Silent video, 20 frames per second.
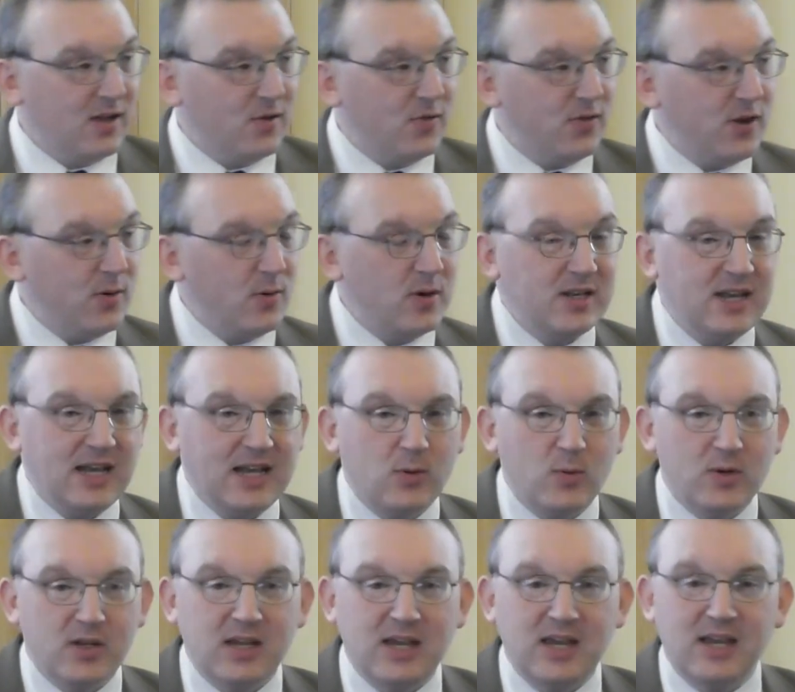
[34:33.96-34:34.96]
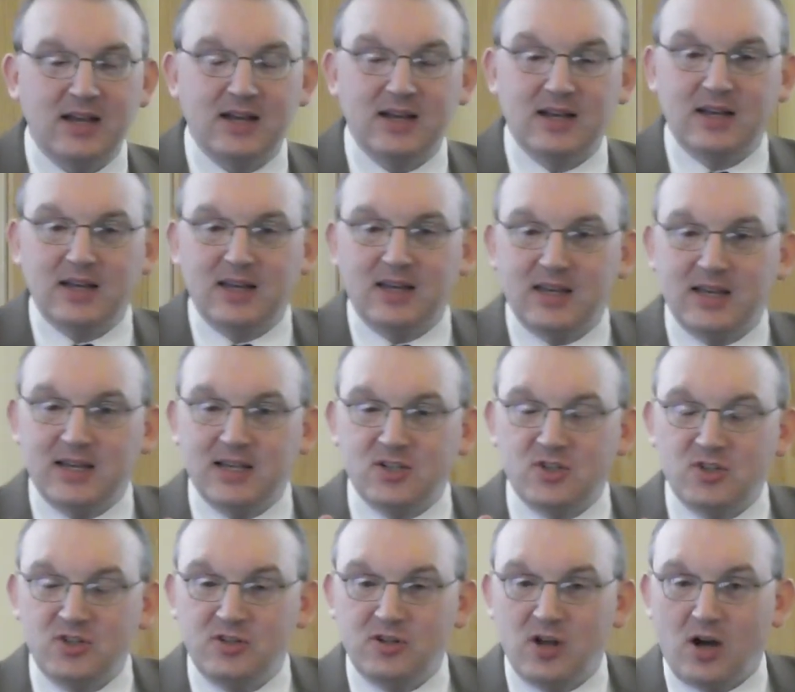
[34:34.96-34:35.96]
their iniquity
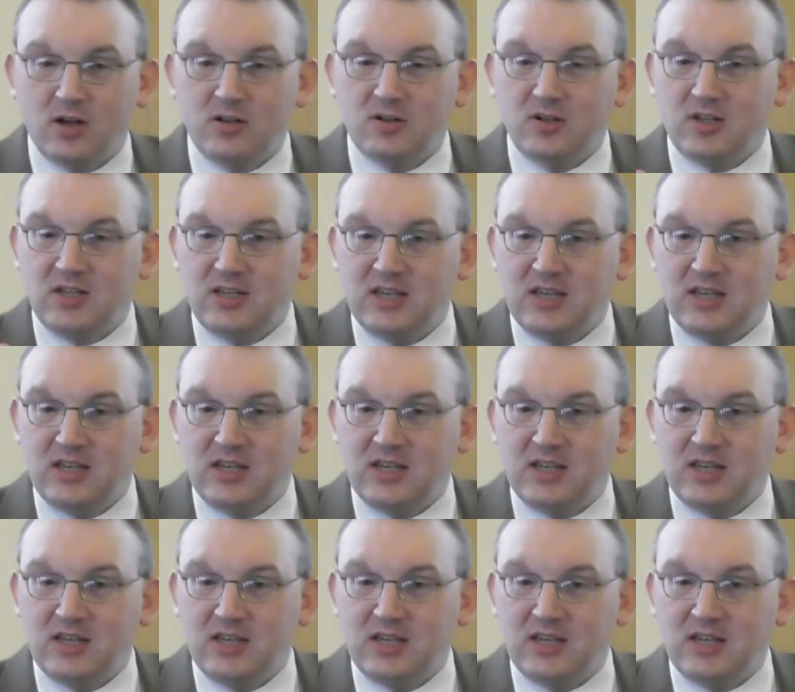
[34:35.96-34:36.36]
is not